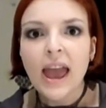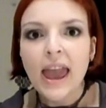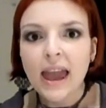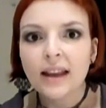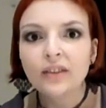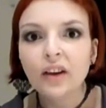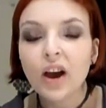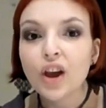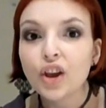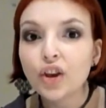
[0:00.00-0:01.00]
and
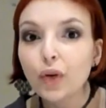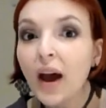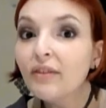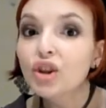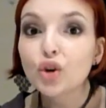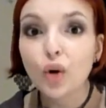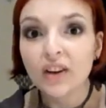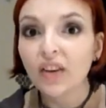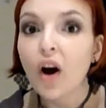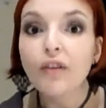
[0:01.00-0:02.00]
you have a
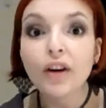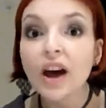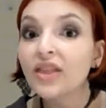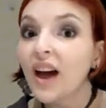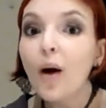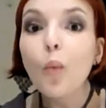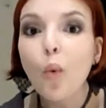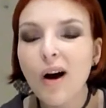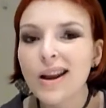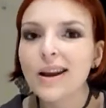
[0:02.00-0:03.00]
choice of not
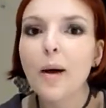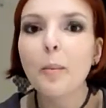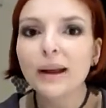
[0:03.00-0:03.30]
one,